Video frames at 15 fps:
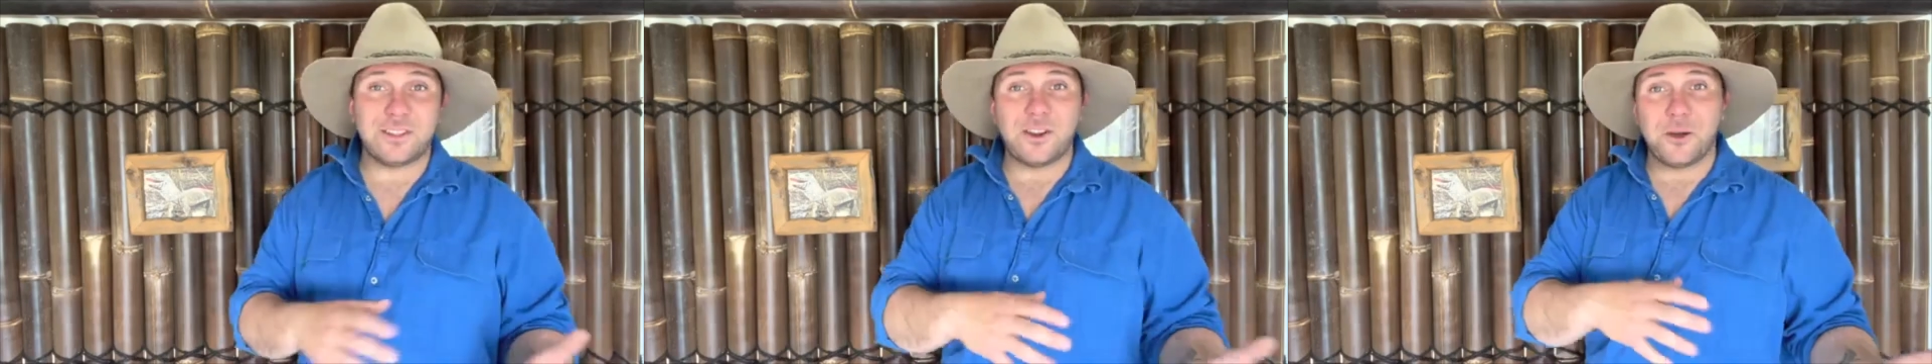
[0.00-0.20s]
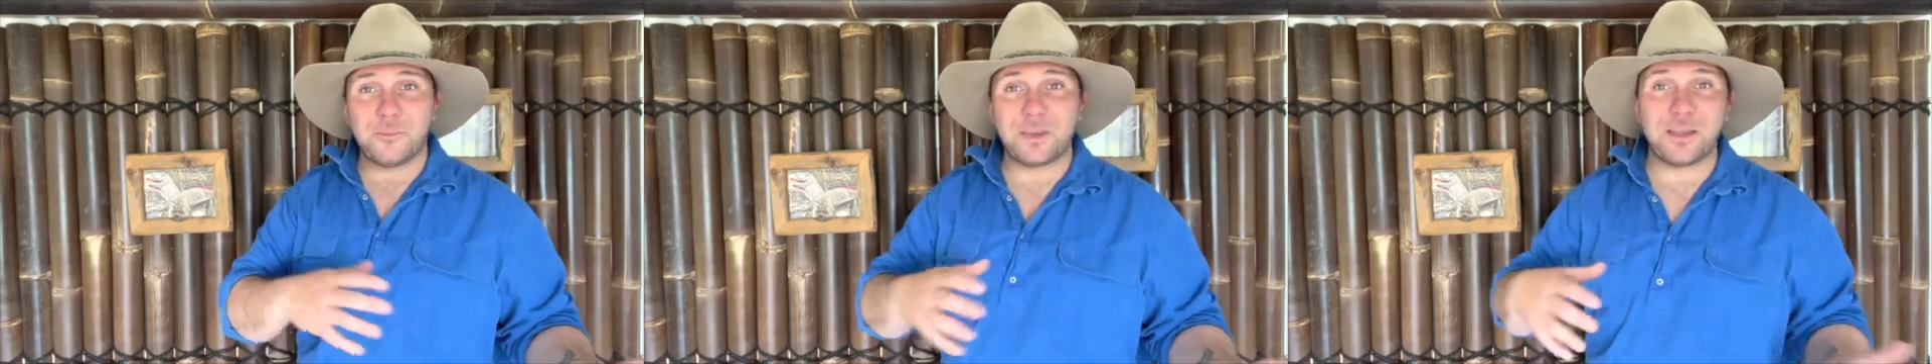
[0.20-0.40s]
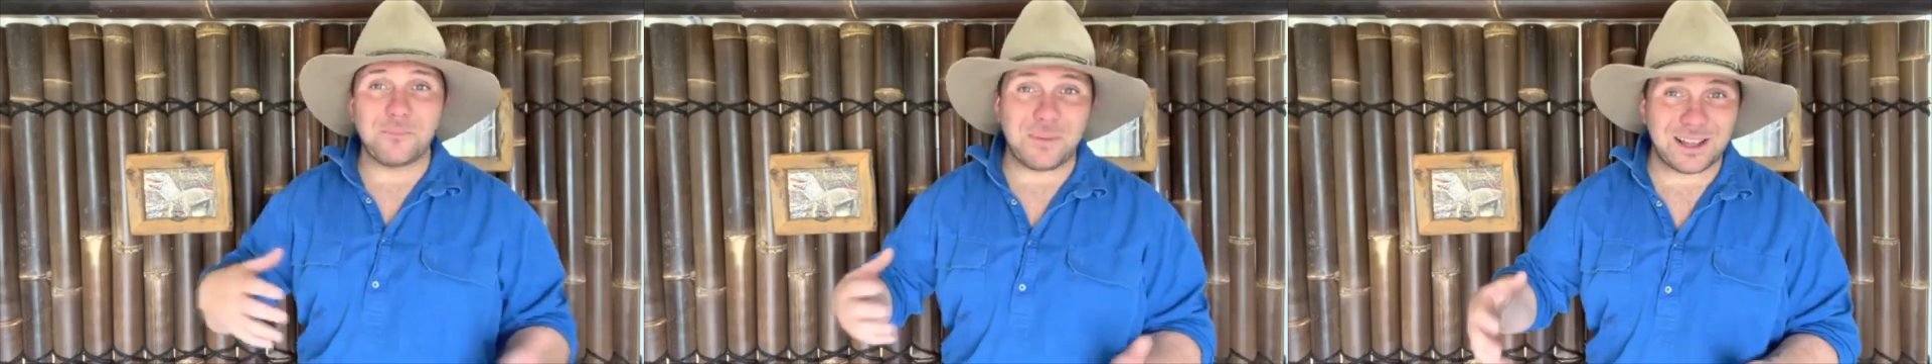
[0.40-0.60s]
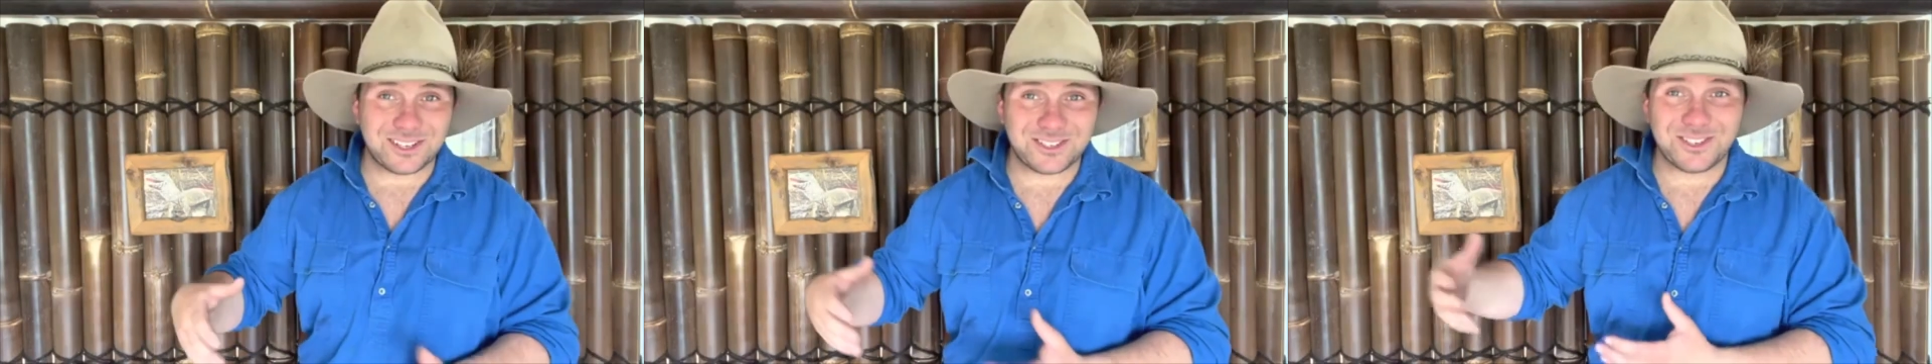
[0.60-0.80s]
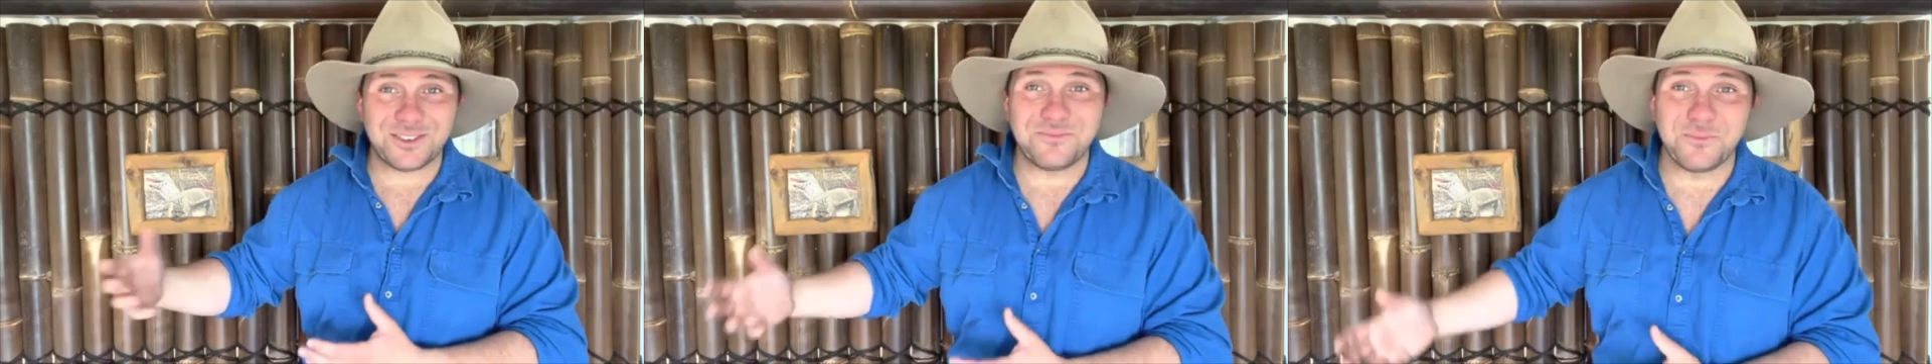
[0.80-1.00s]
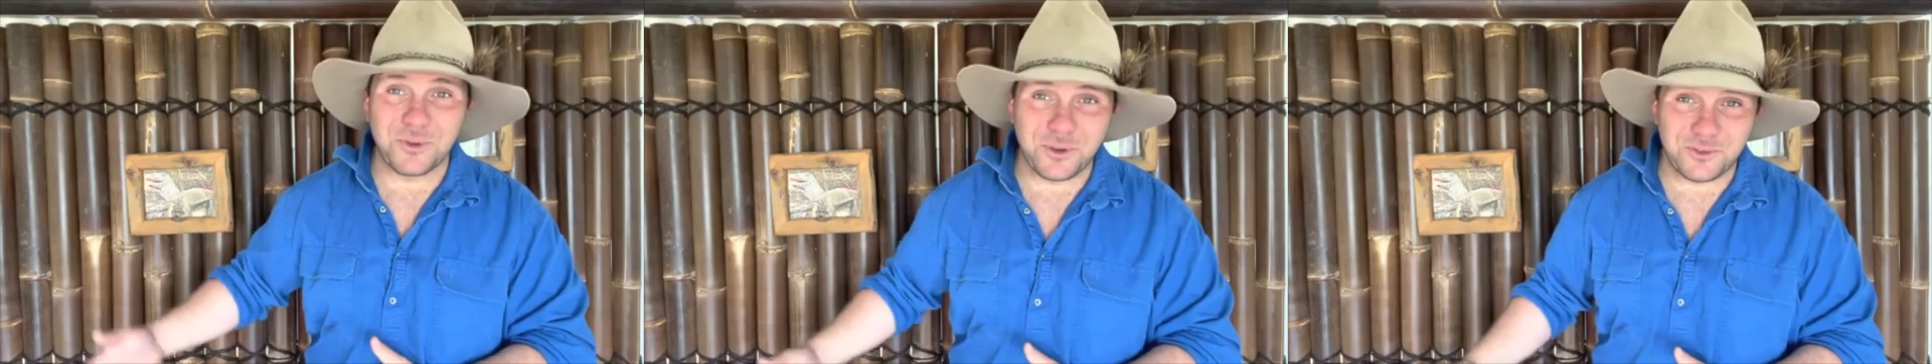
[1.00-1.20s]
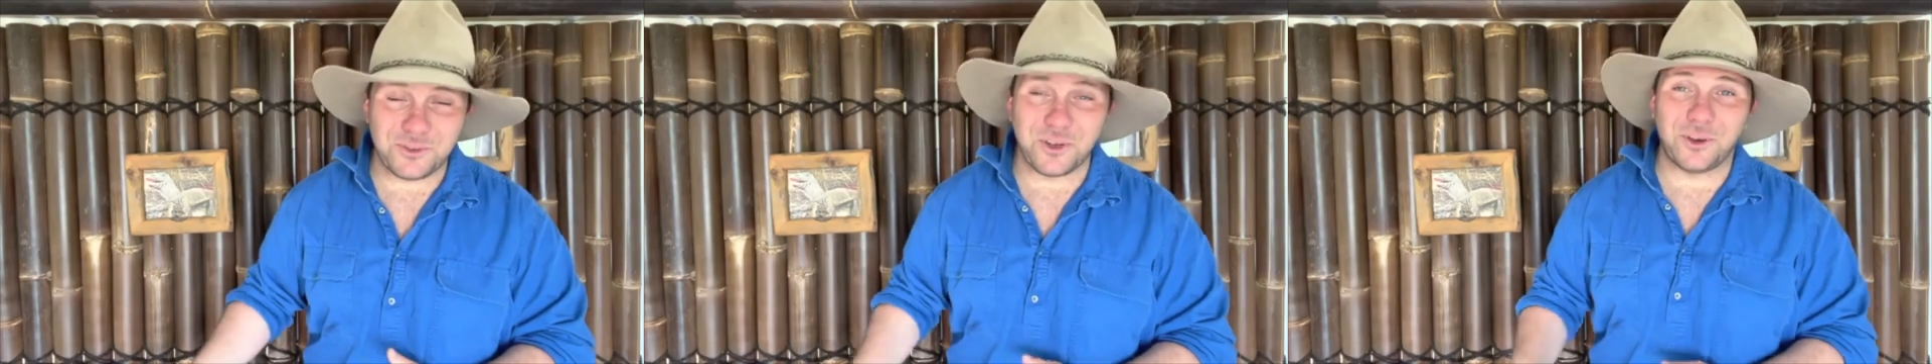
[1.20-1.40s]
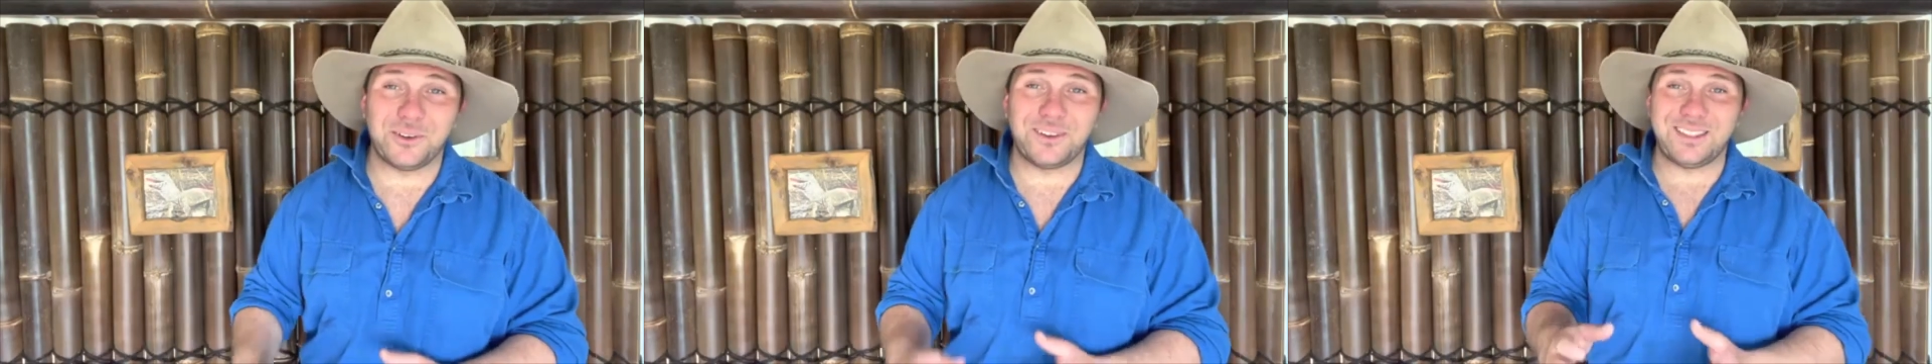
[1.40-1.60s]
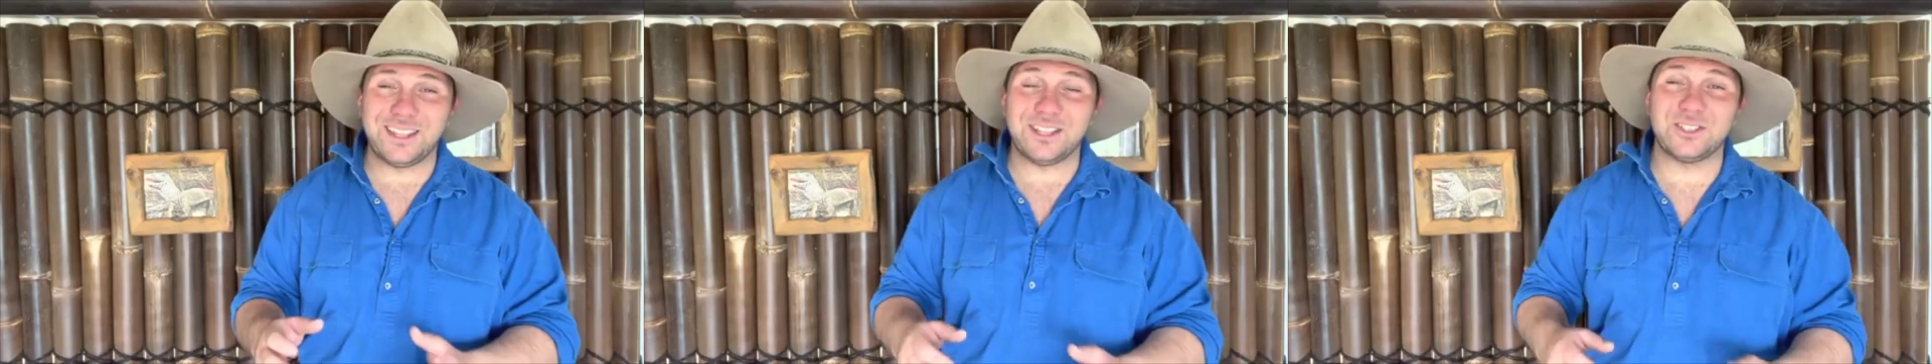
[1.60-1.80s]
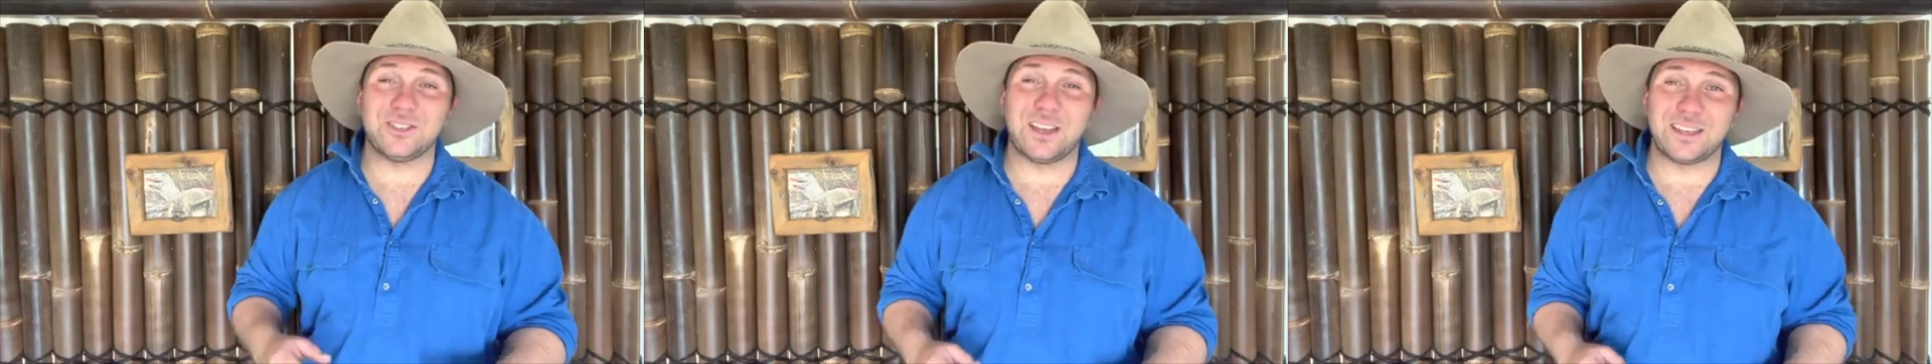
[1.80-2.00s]
they're not being mustered, moved on,
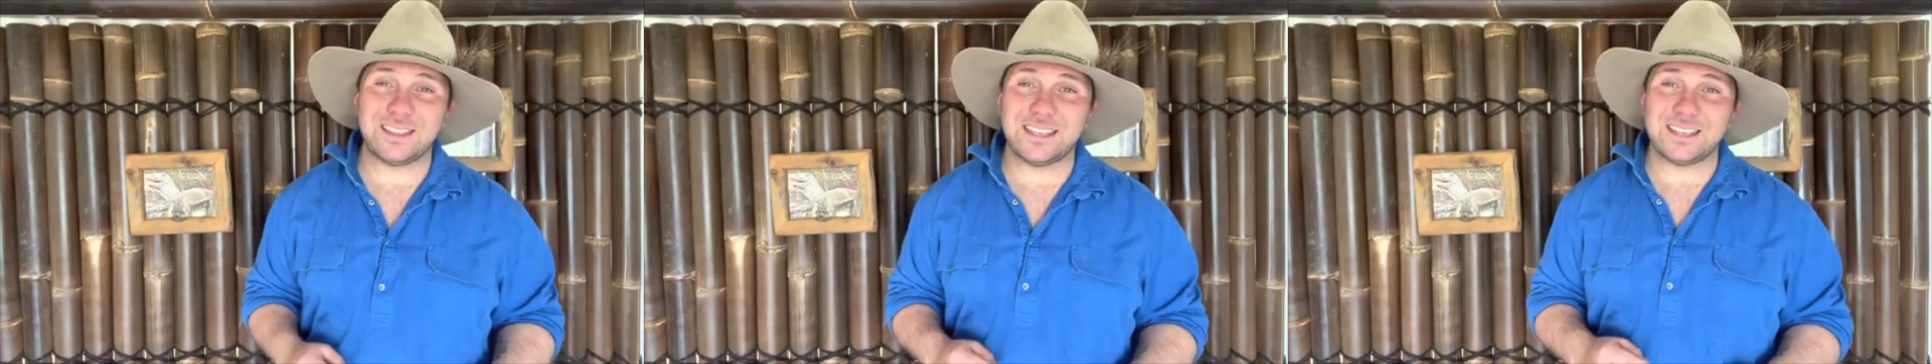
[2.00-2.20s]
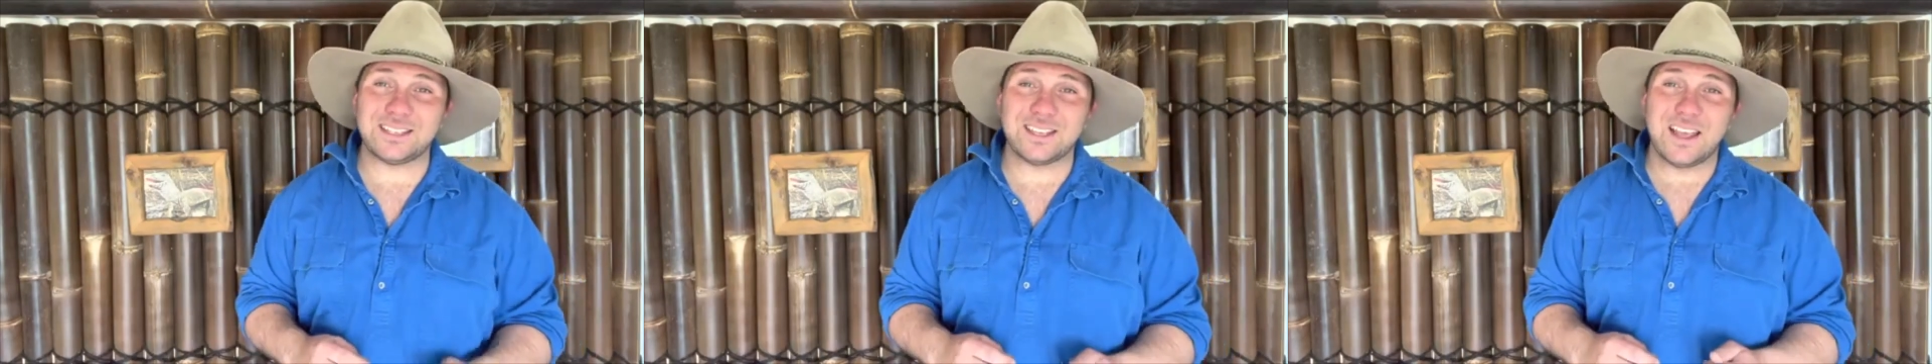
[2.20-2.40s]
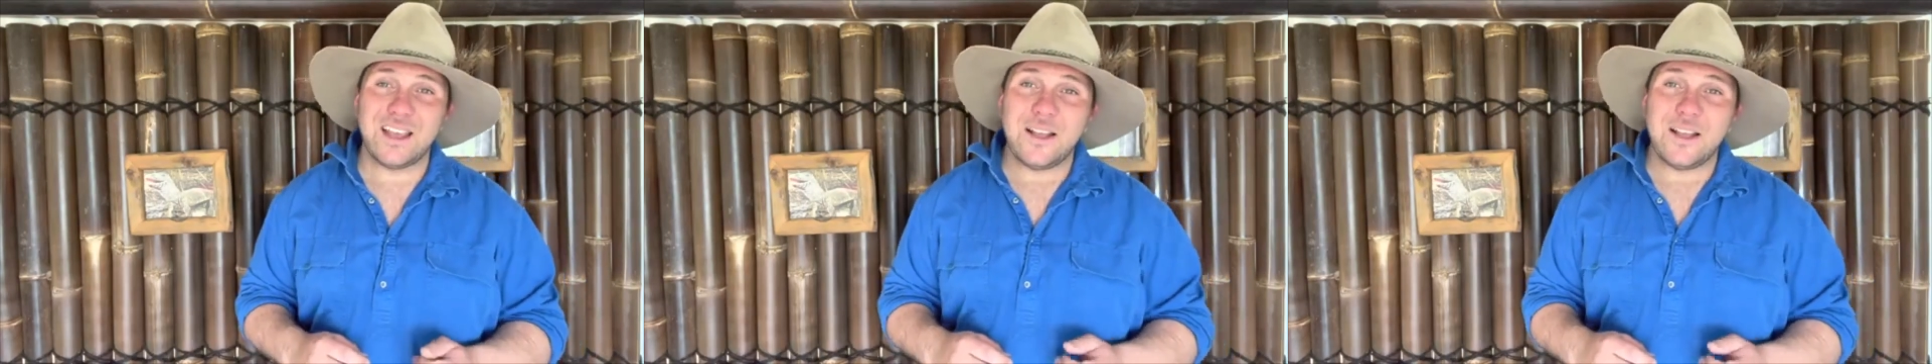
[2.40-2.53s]
things like this,